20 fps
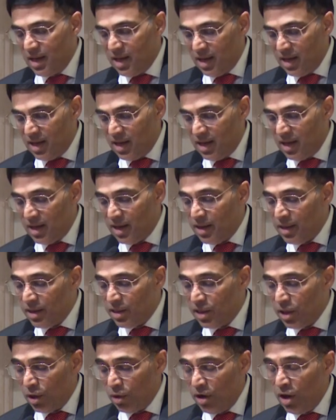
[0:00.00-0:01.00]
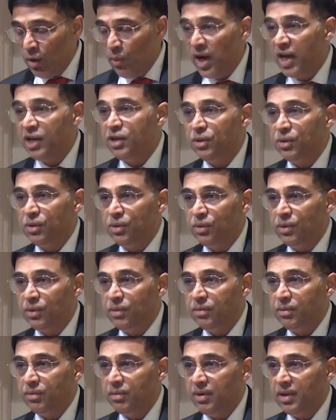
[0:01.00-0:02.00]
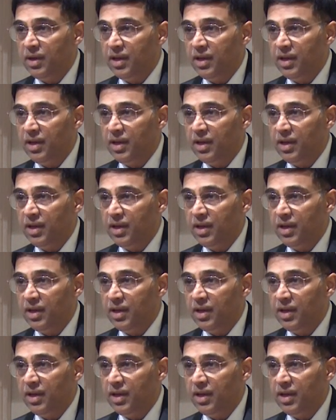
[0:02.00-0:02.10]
The only way to